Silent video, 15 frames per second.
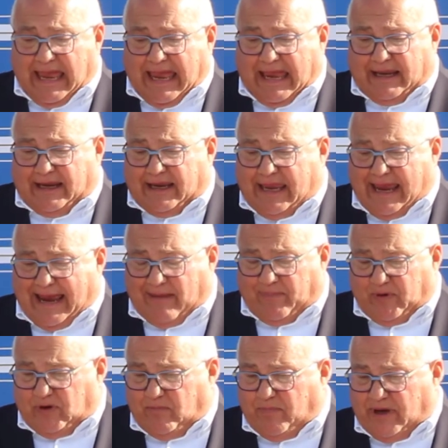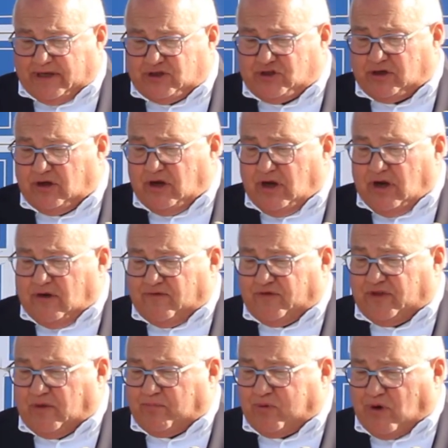and a capital budget
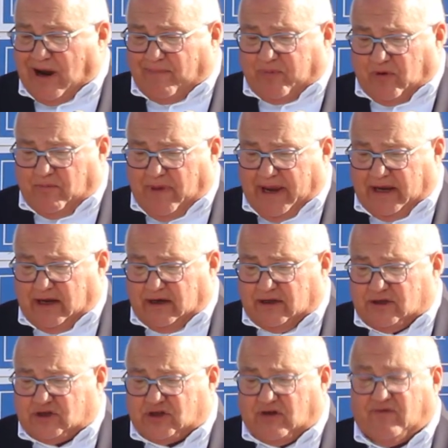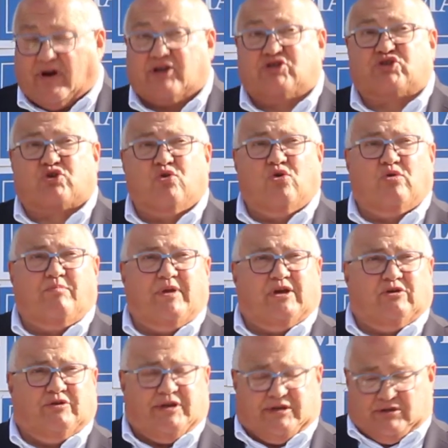for the proper maintenance of our school
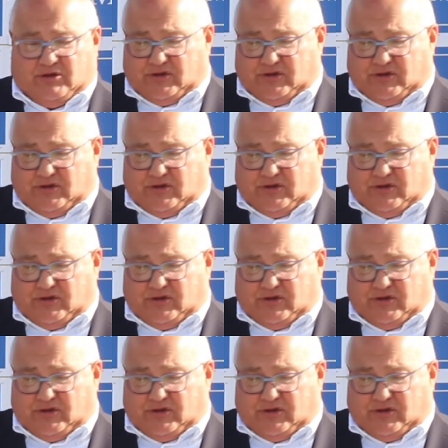buildings.